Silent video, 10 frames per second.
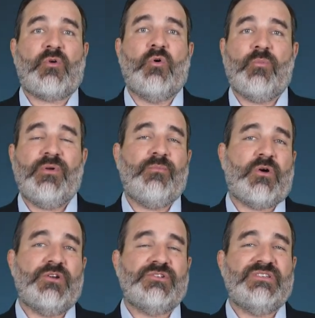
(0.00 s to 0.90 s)
corporate
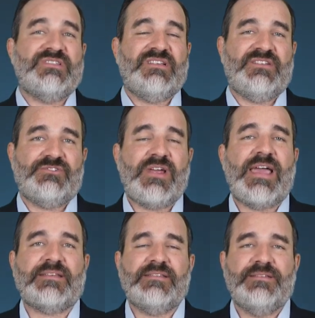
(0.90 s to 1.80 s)
margins
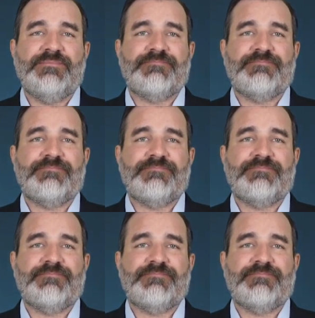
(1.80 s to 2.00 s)
contract.